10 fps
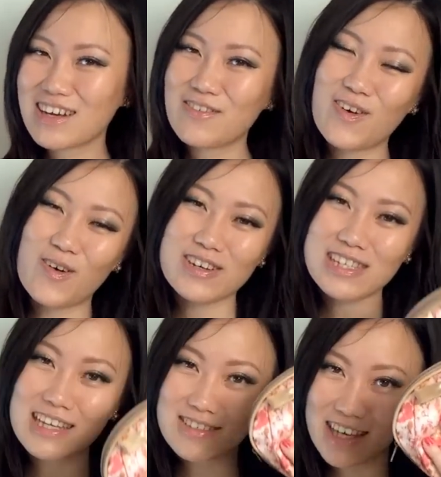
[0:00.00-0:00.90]
of
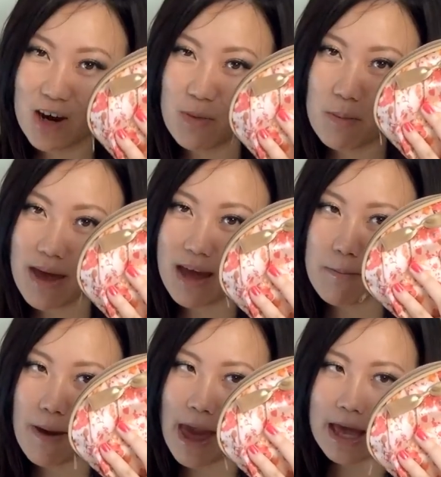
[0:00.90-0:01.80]
course, I need to carry my
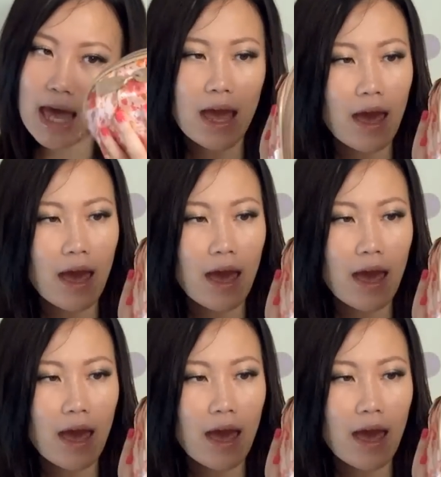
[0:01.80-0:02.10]
makeup bag.